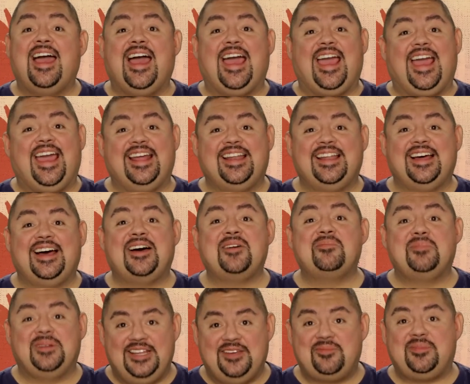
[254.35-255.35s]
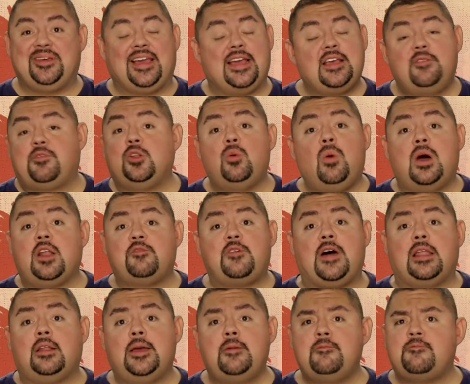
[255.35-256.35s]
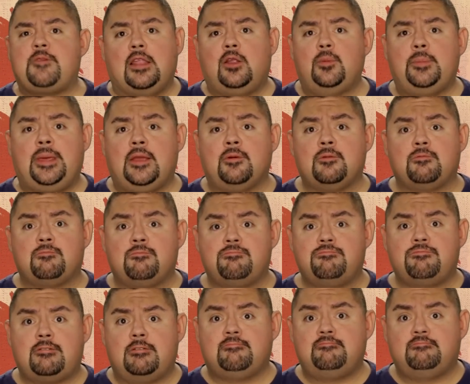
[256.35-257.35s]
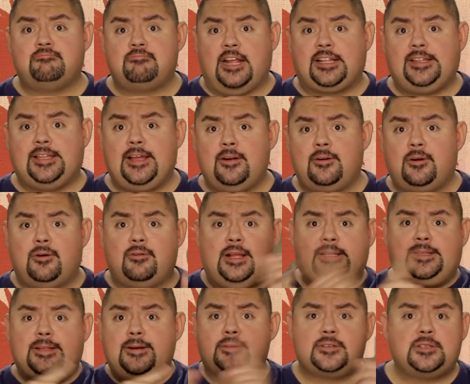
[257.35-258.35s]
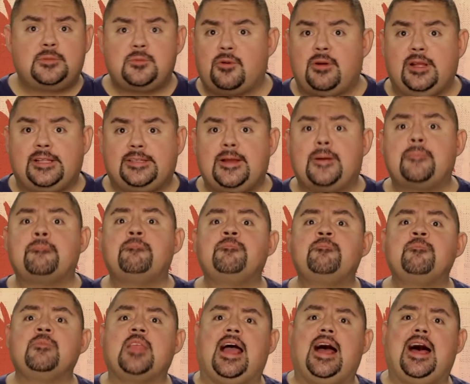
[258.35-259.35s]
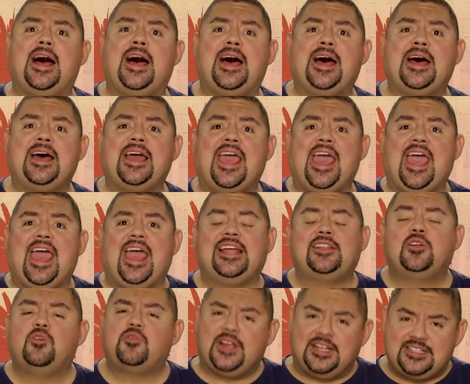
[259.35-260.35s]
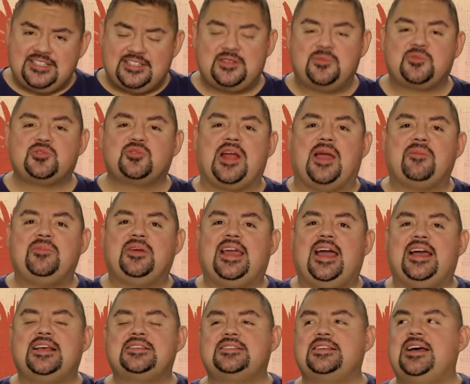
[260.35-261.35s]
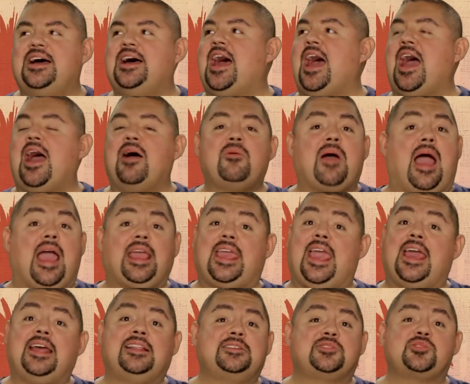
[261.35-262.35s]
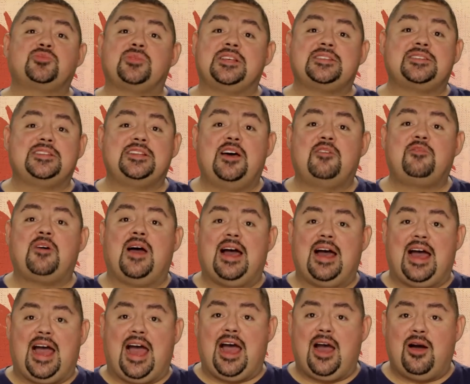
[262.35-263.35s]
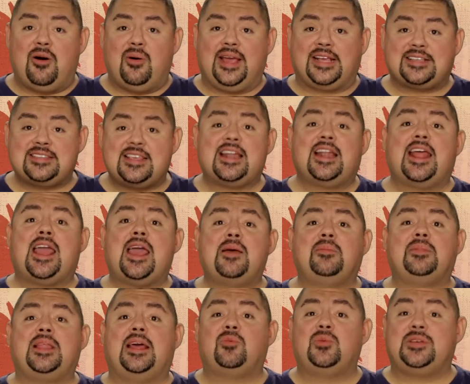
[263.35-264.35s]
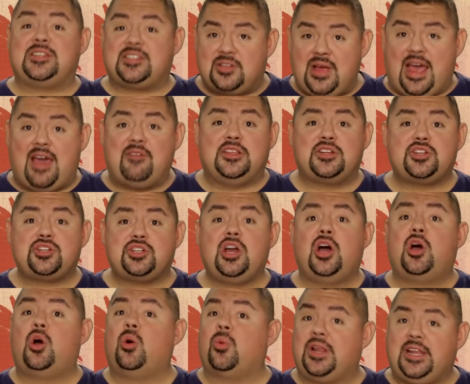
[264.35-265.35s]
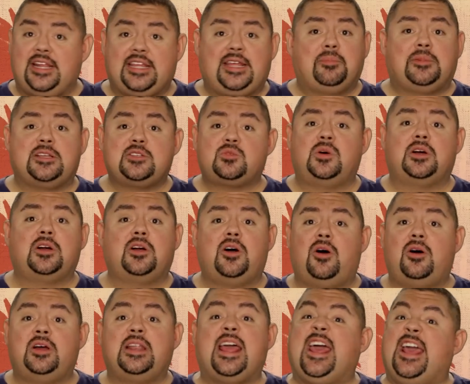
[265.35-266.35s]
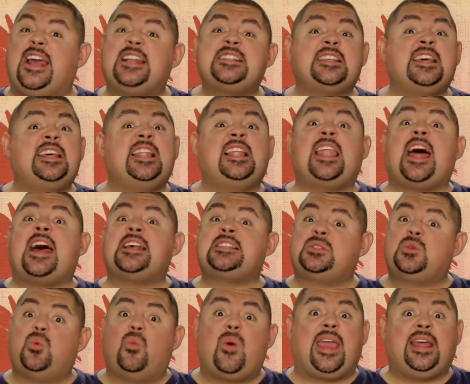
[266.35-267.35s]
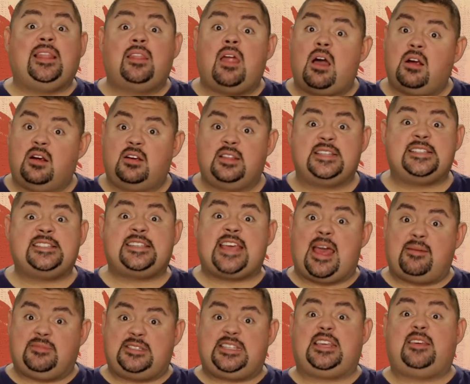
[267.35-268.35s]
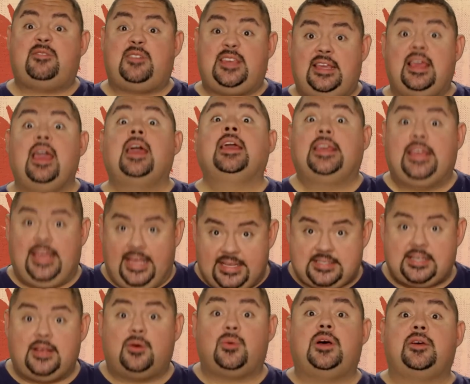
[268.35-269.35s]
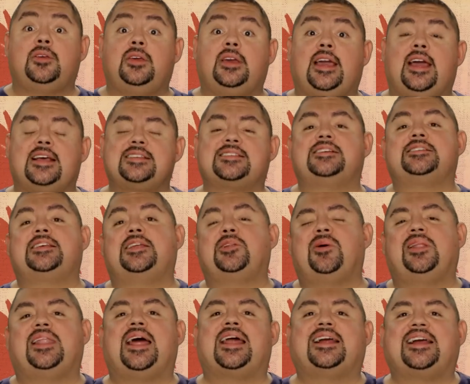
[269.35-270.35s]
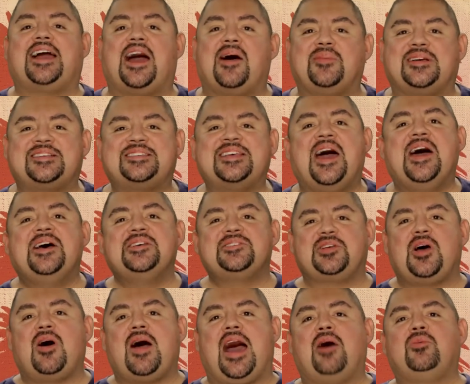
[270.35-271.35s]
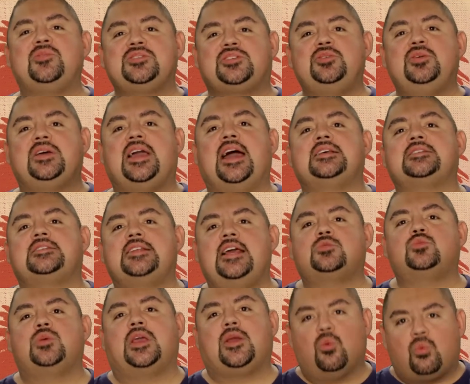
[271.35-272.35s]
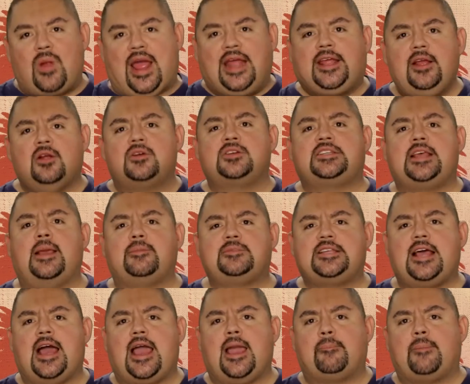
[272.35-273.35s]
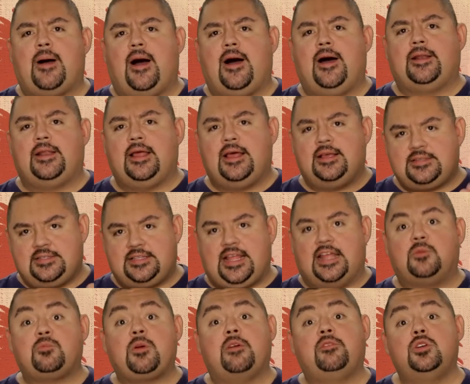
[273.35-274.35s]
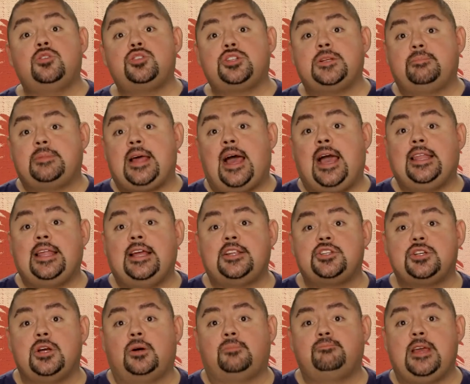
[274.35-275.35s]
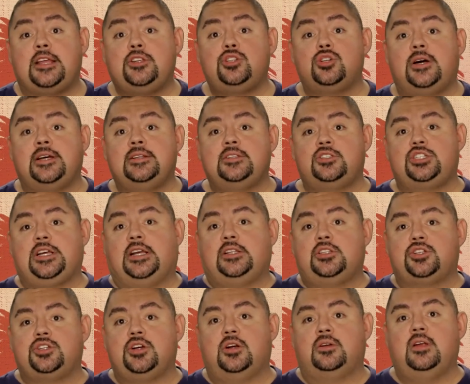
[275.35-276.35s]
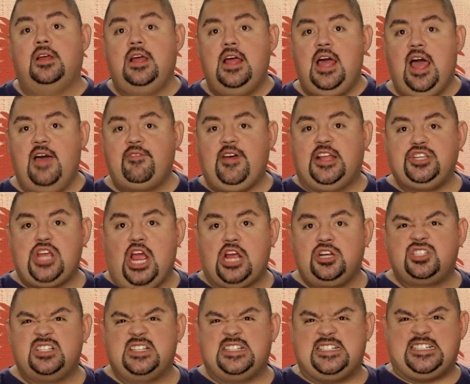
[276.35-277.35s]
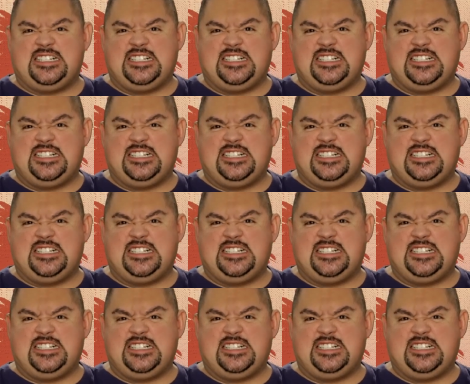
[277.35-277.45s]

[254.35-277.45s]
And uh, believe me, if you don't want to follow him, follow me right there or right there, somewhere right there. Uh, and don't forget to subscribe, you guys. Uh, I, I, can't stress enough how excited I am that we still have this show. We're going to keep this one going. It's going to last way longer than damn TV. Yes, it will, you guys, because I know a lot of comics. So I will see you guys next week right here, same time on Stand Up Revolution, the highlight show. And Enjoy. Check out the shirt. Avengers.